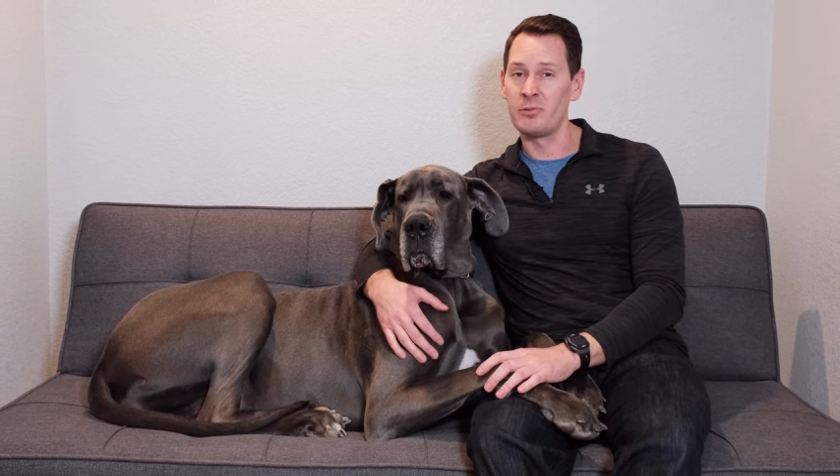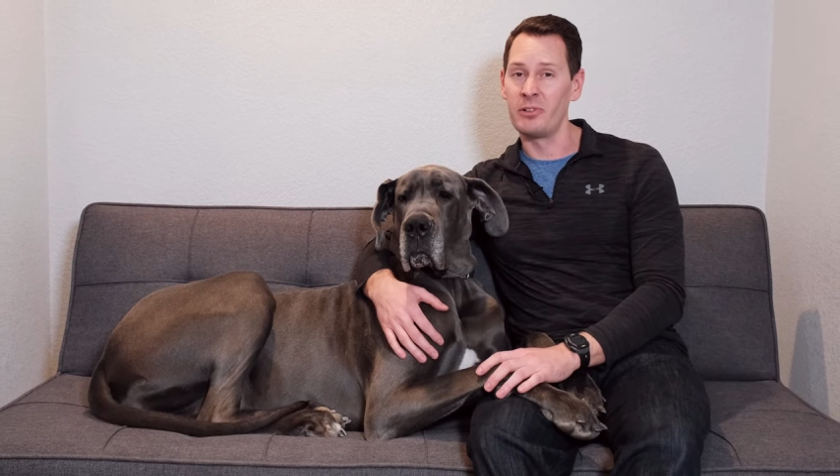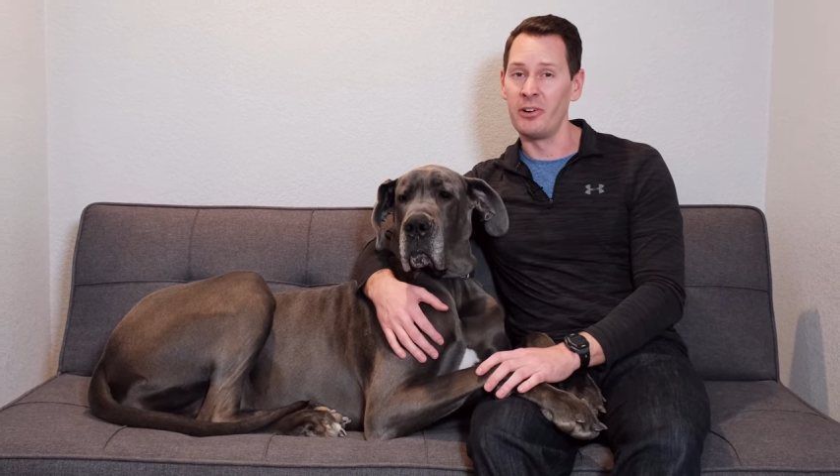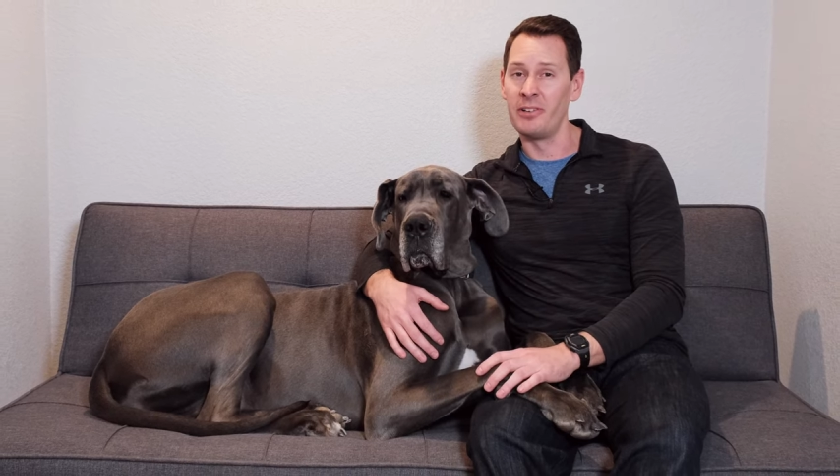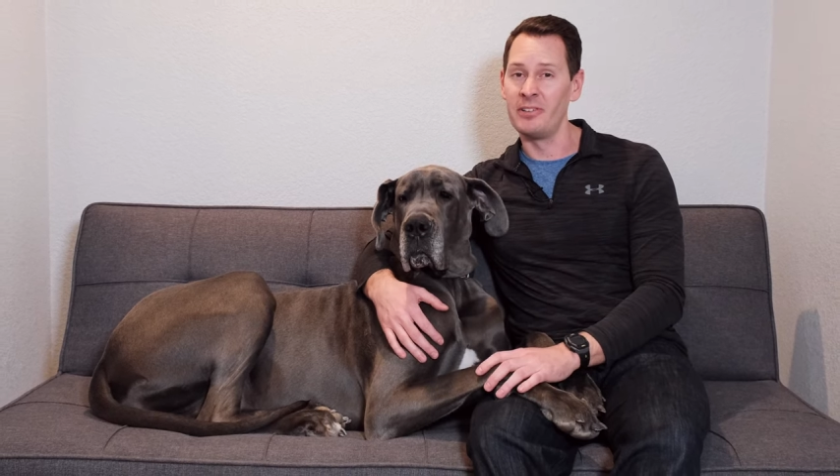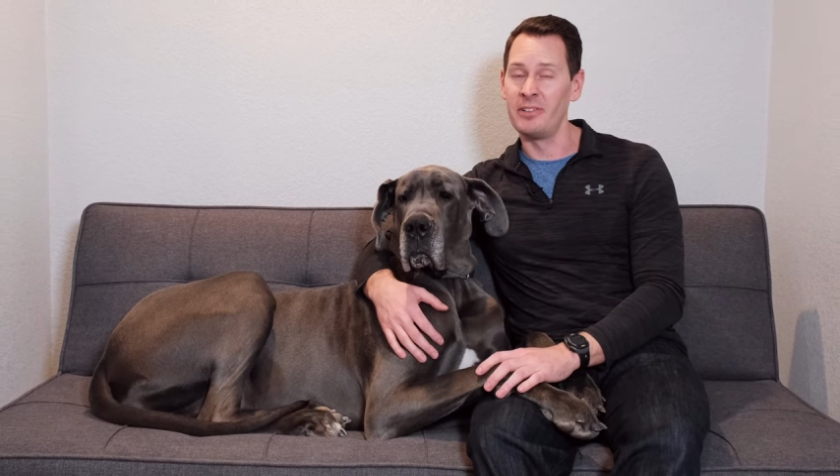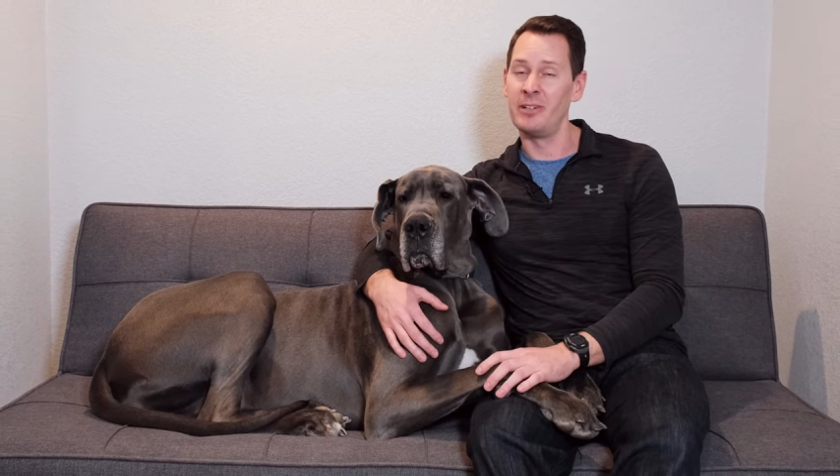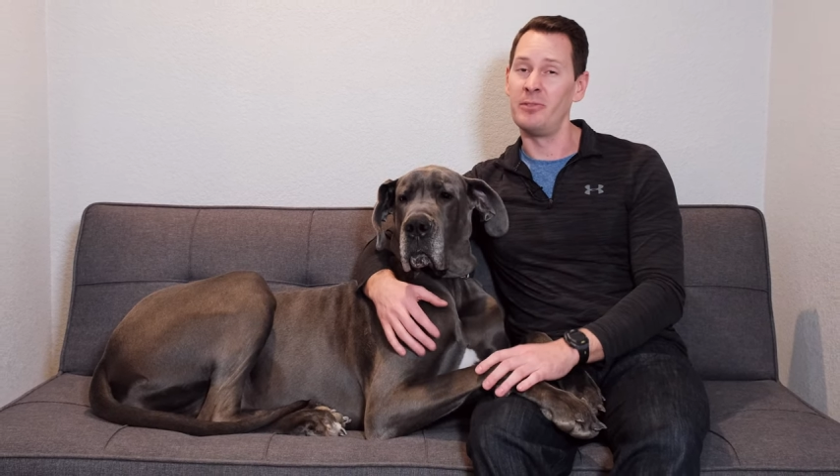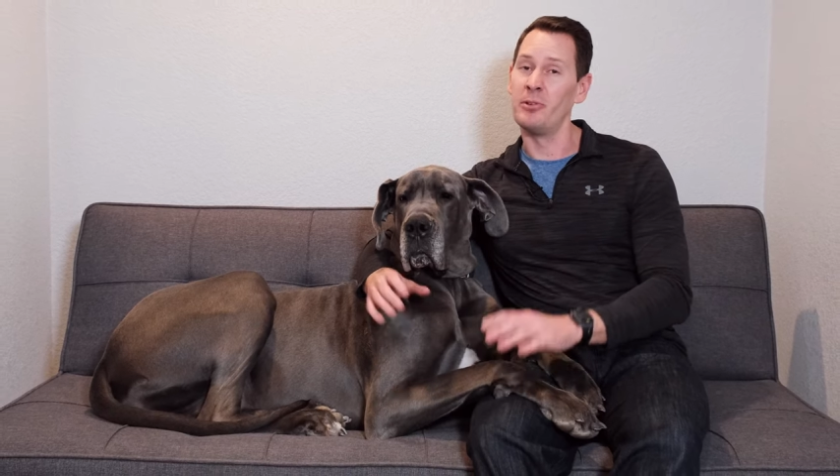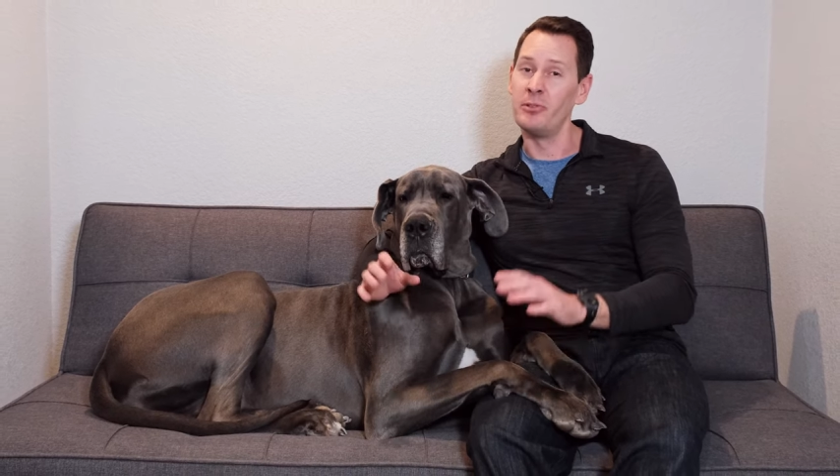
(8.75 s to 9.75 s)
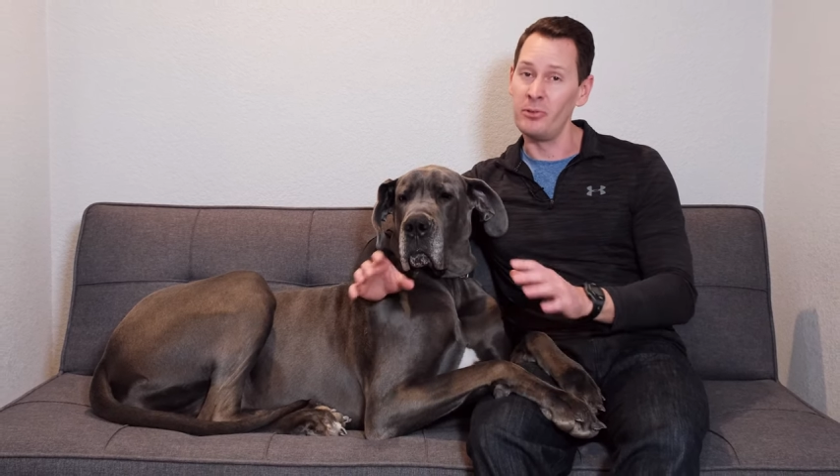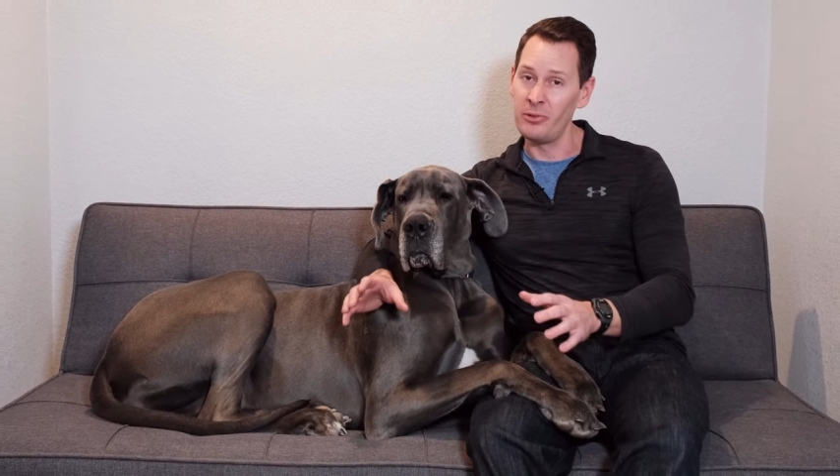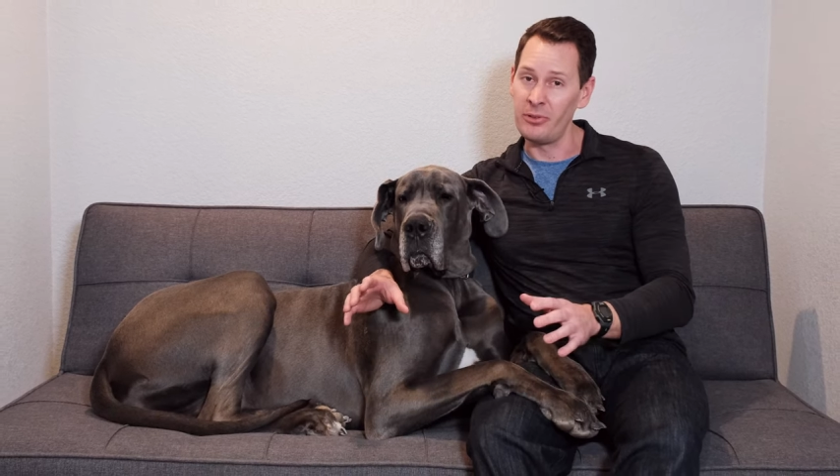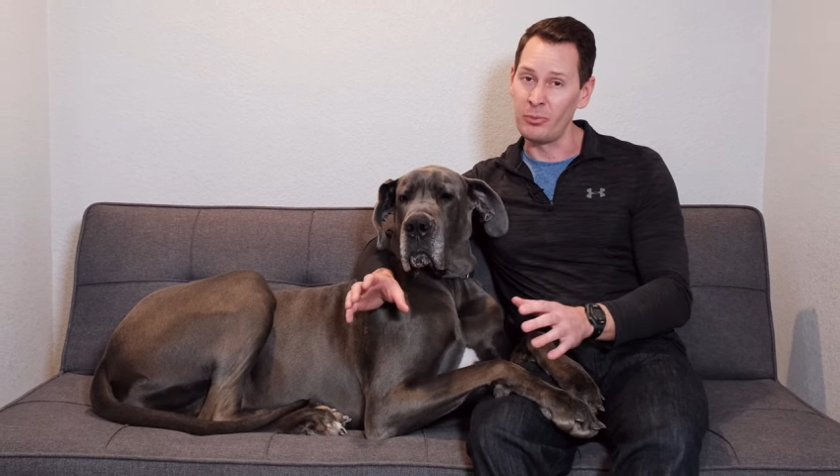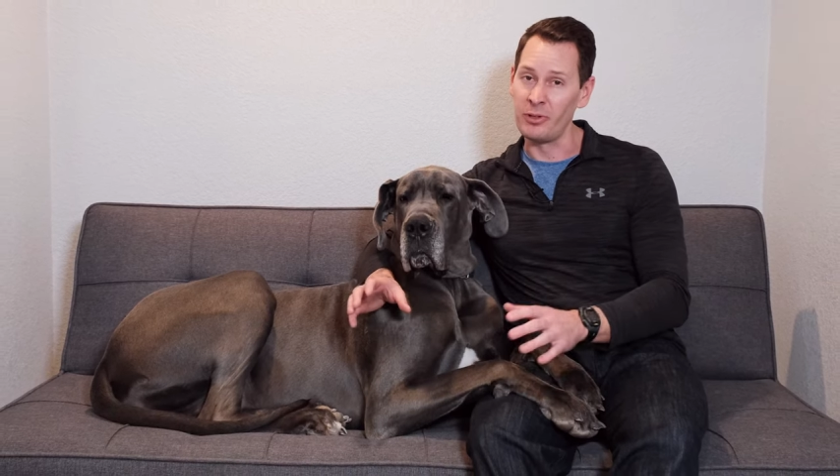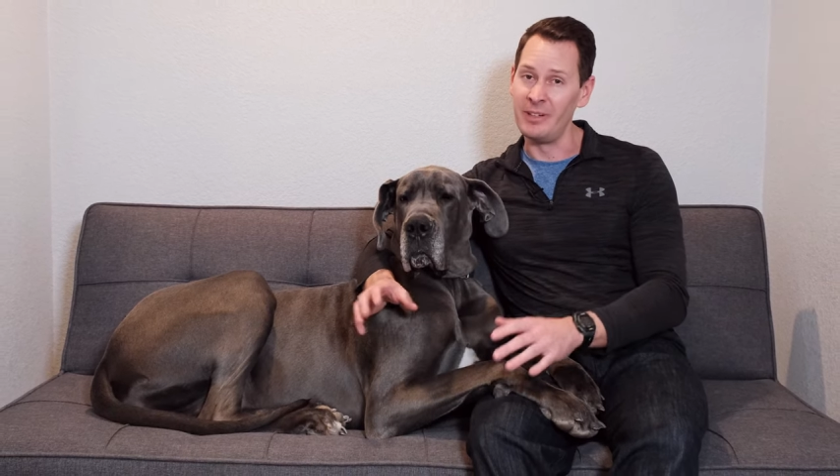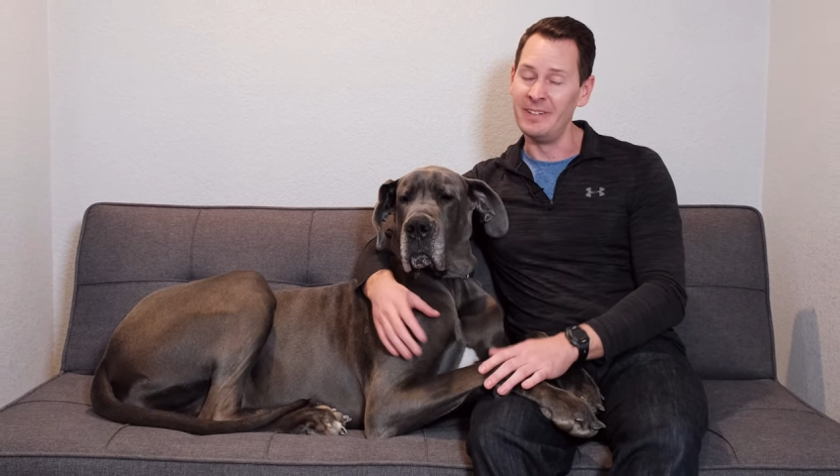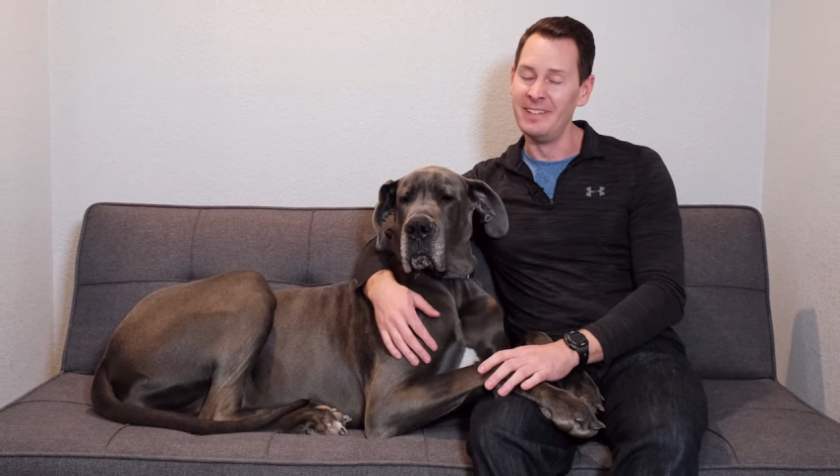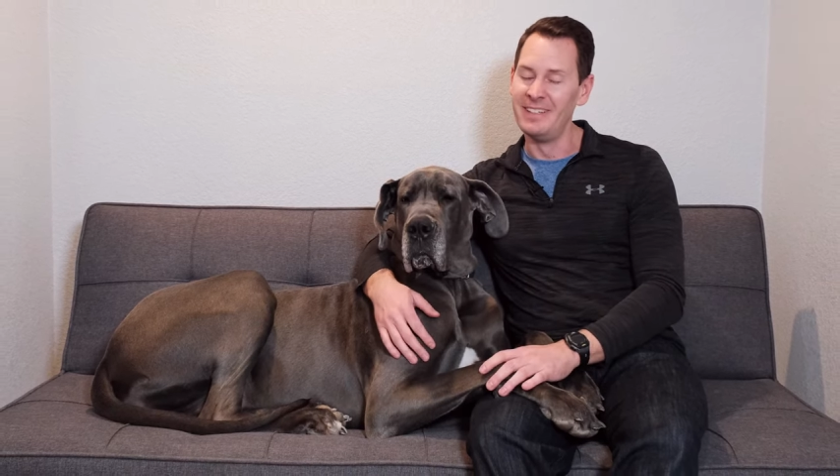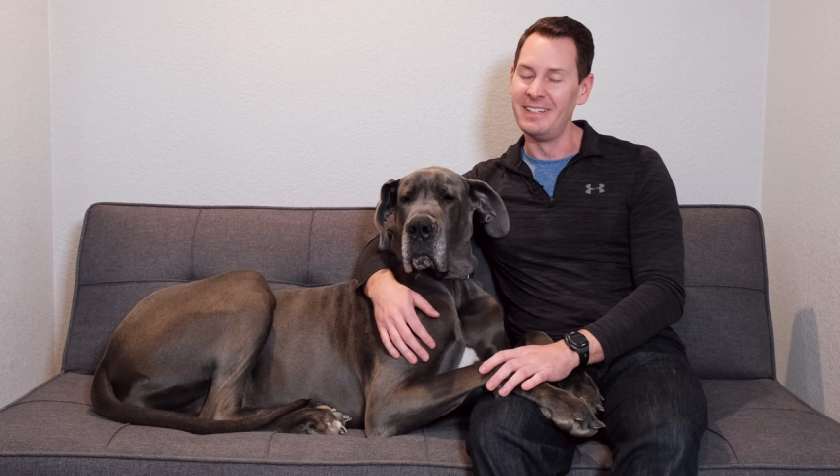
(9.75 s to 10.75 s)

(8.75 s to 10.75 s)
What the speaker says: regards, and if you're new to the breed,